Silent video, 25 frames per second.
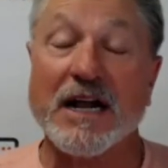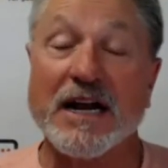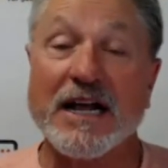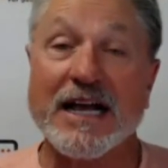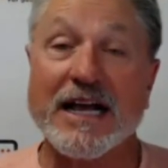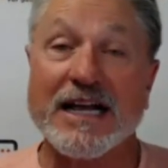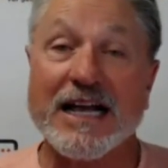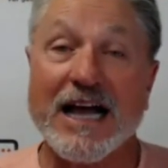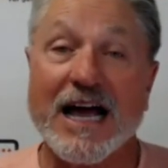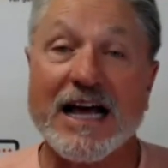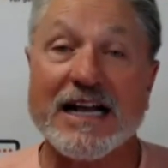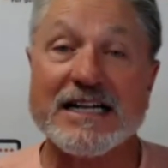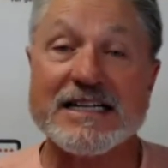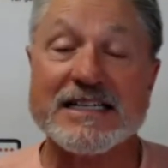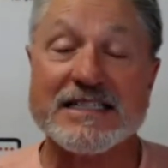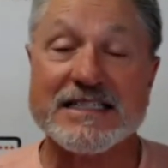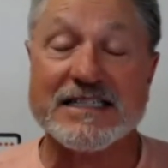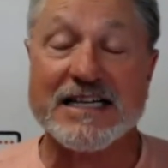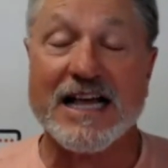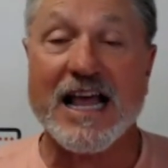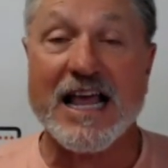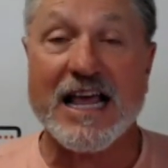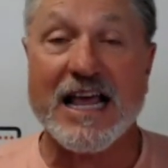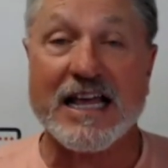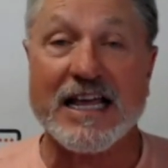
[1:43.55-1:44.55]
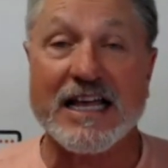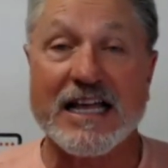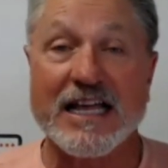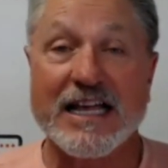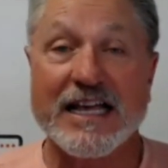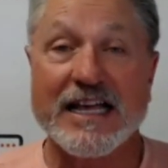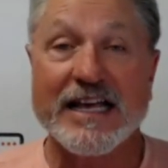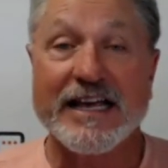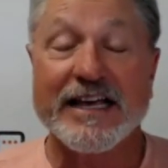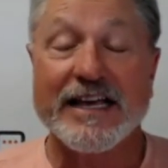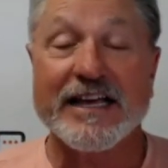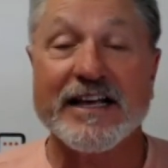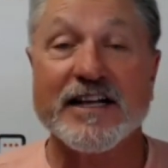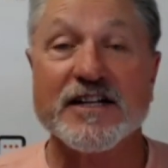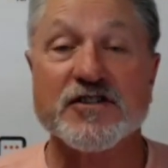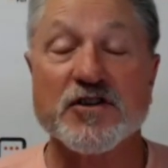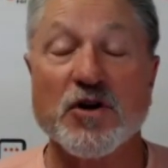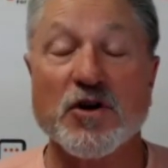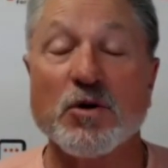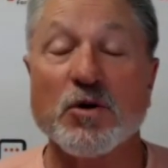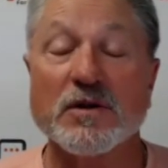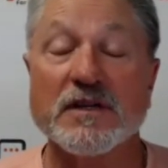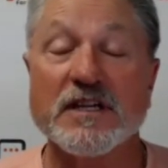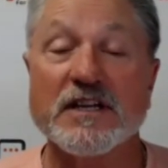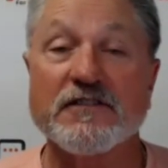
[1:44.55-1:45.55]
But I got to say,
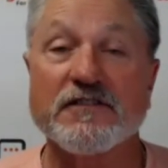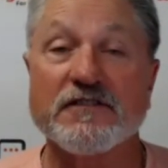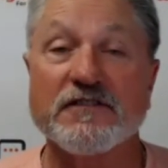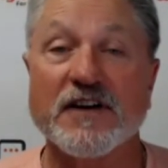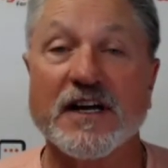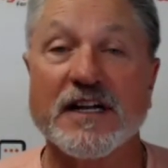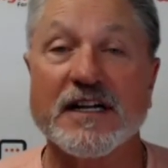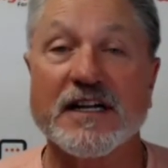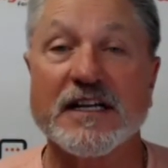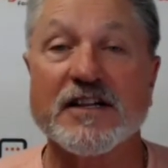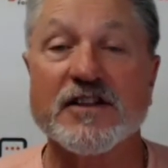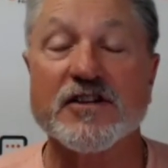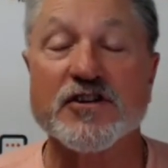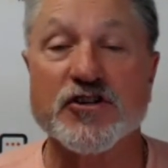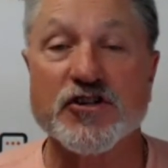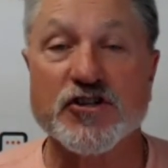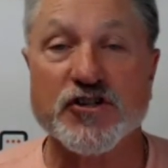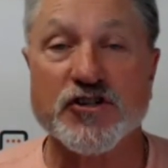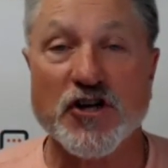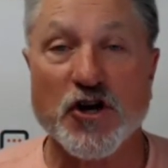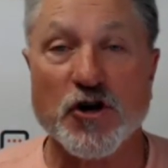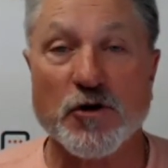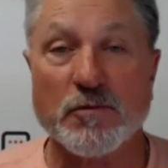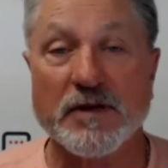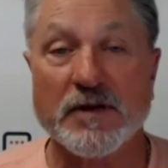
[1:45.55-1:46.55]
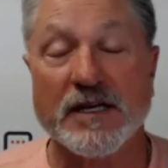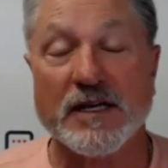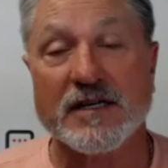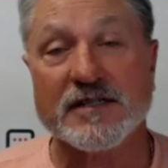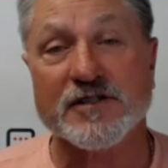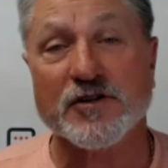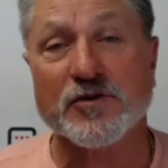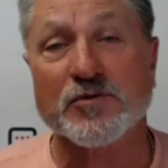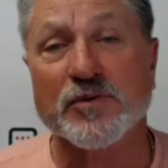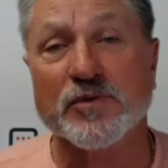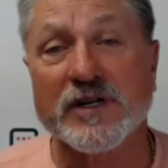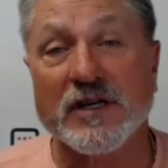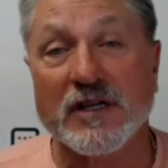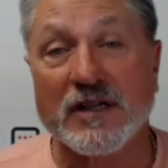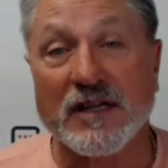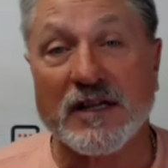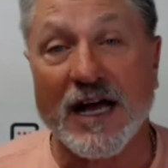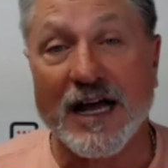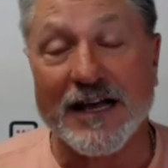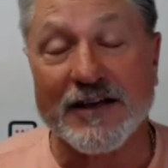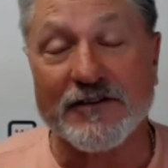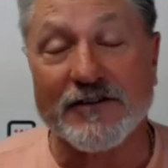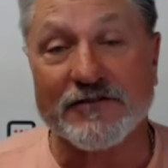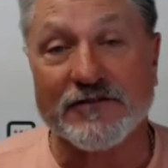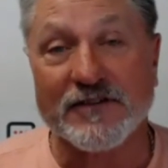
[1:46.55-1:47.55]
it's only funny in the show because in real
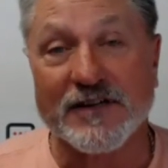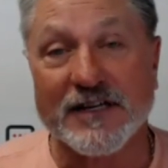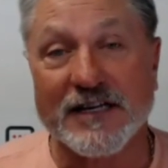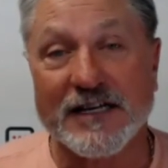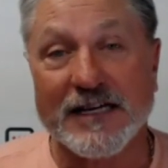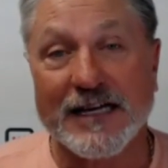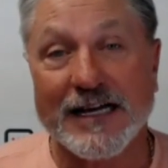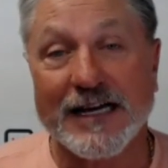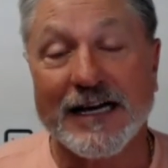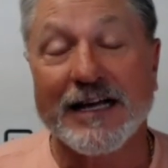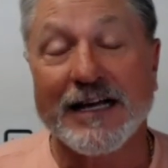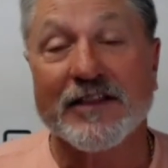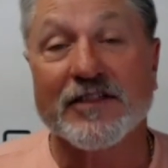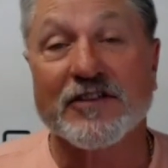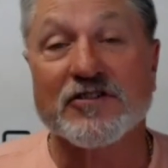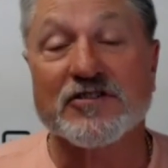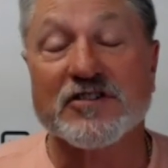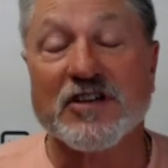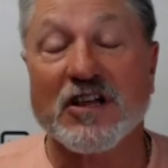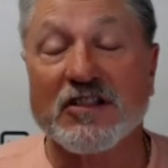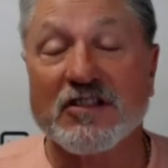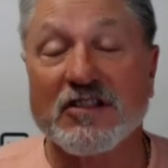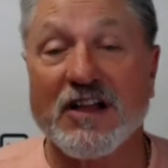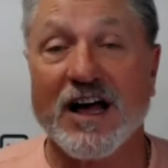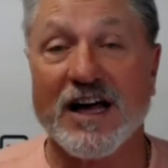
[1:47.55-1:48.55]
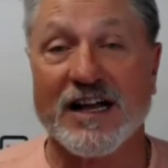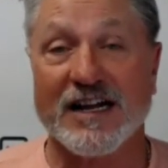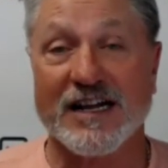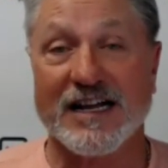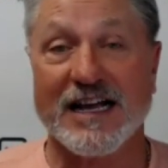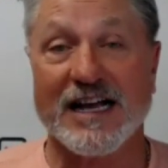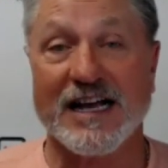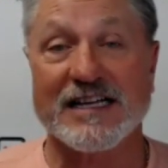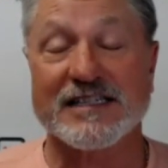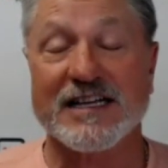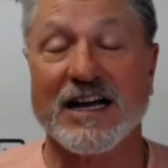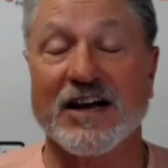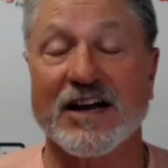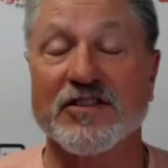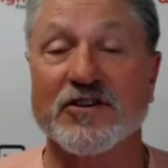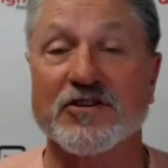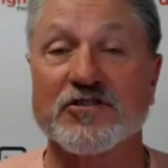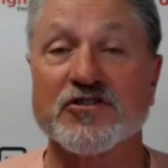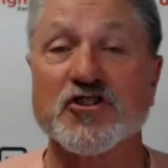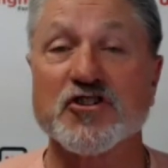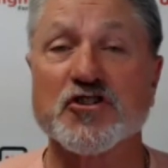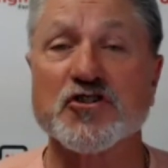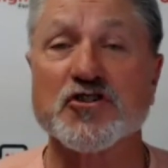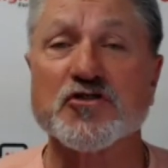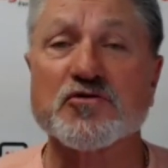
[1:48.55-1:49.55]
life, there's a lot of guys out
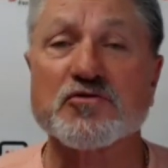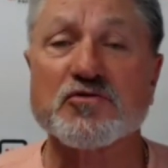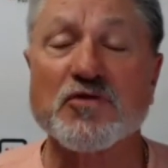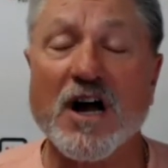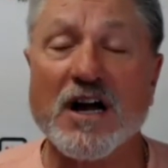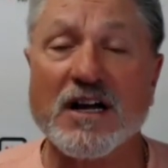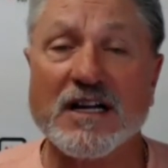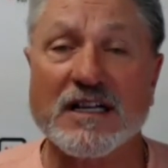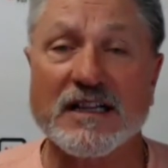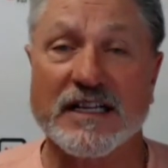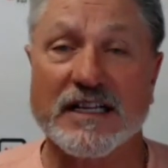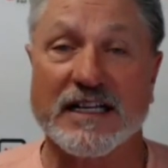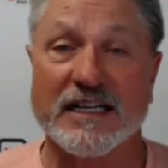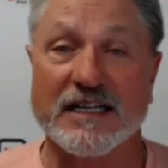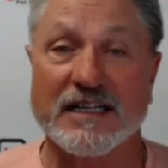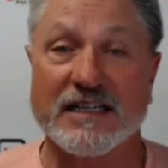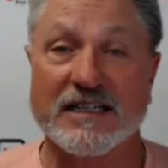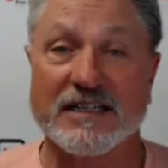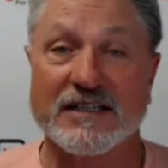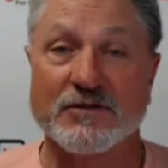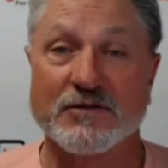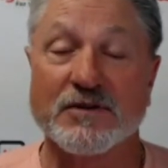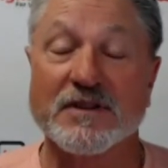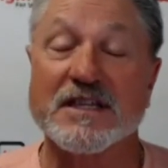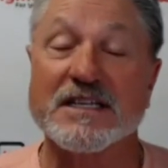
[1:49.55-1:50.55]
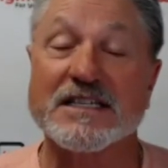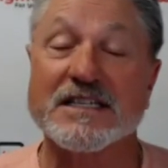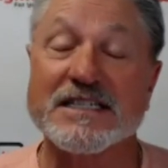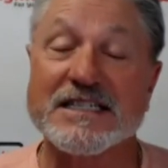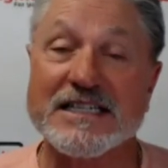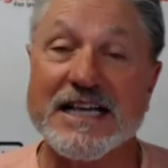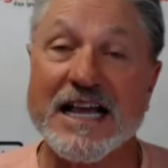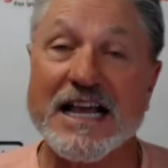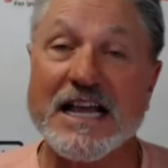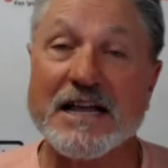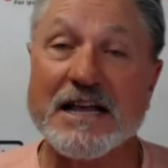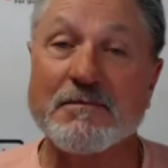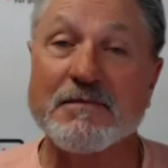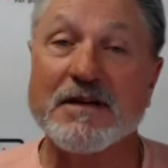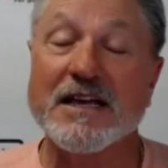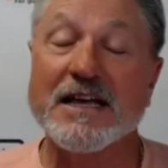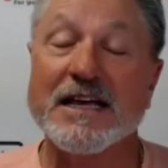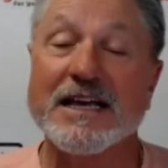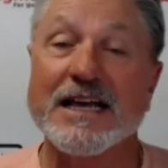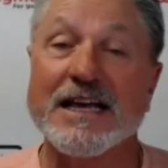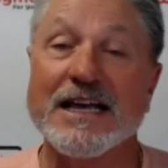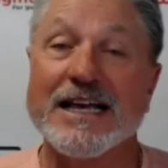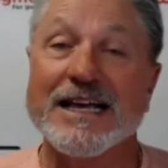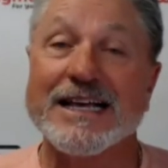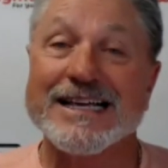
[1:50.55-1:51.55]
there struggling with the
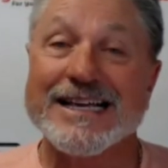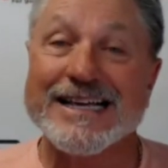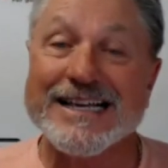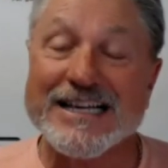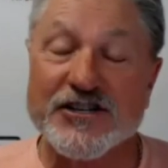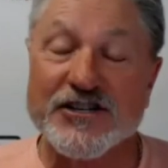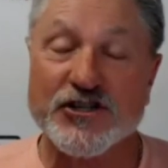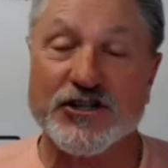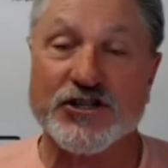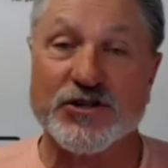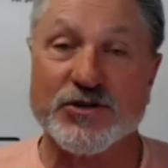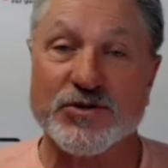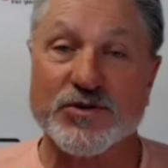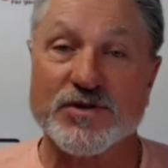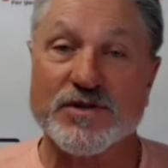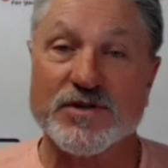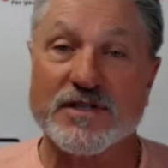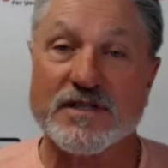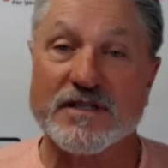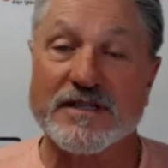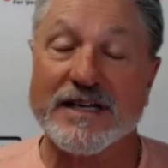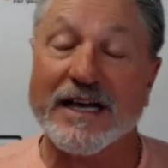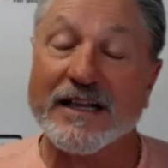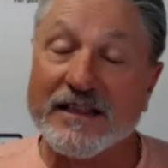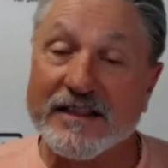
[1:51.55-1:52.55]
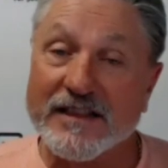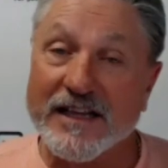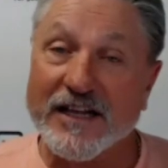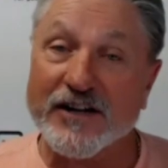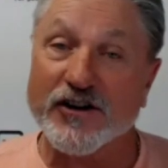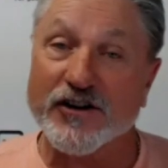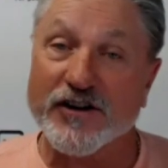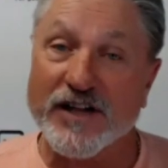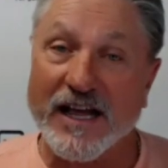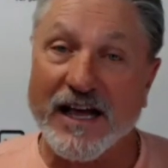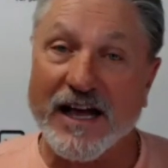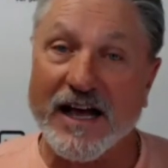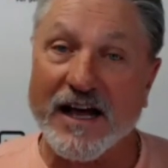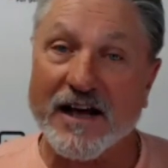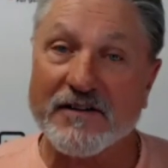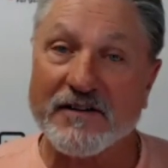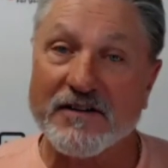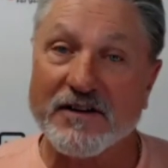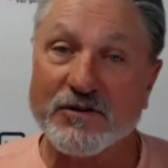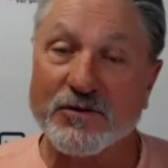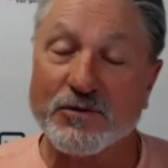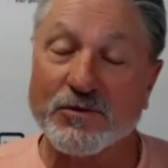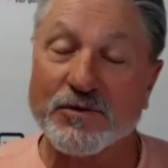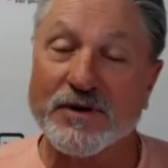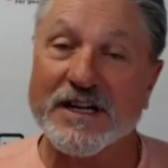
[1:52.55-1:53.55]
same issues that Leonard
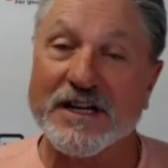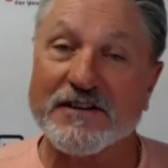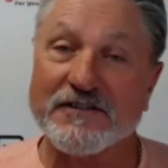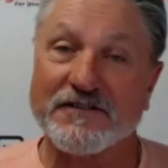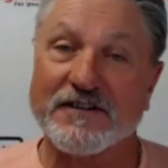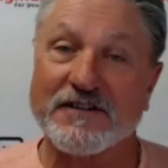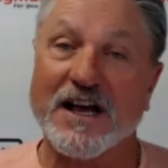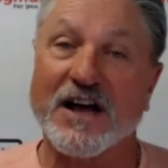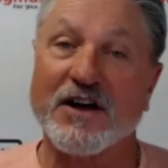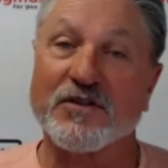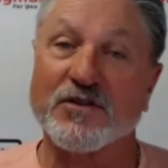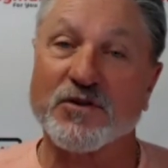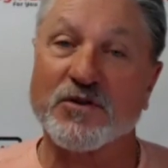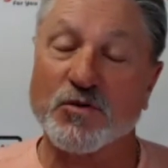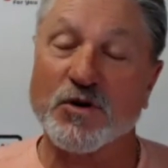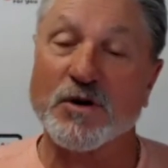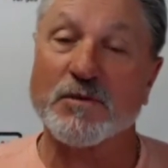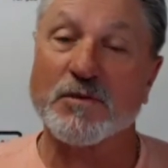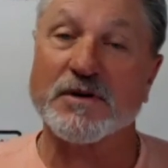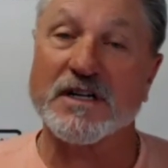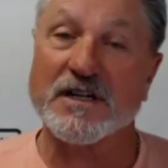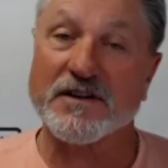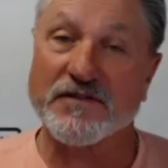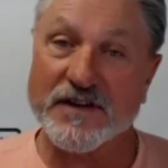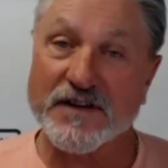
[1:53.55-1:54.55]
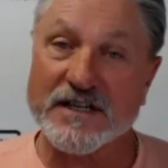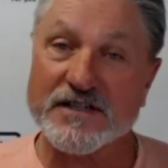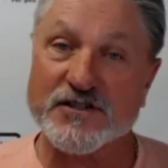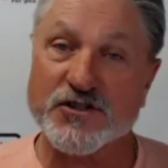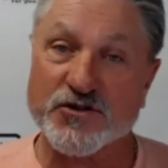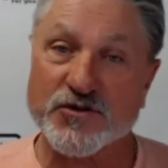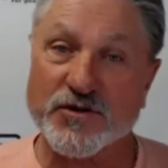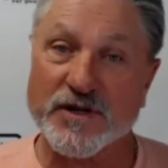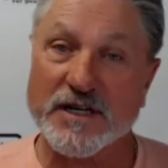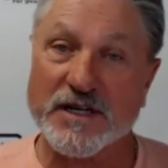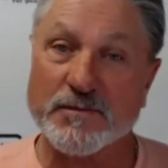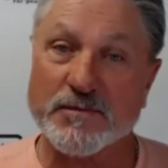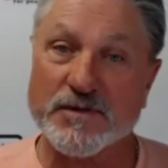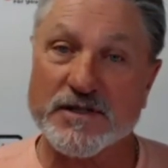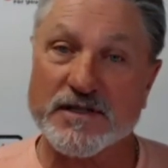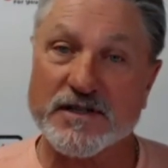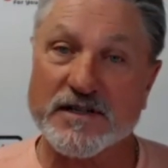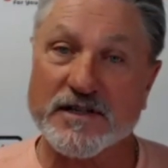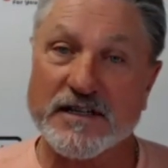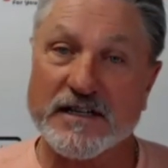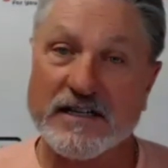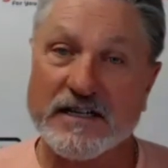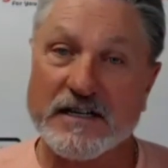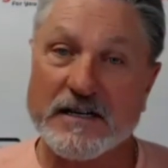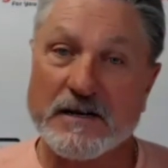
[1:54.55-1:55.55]
had when he found the woman of his
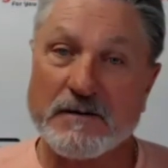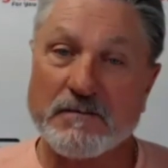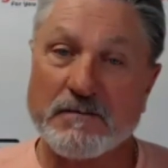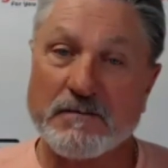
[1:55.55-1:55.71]
dreams.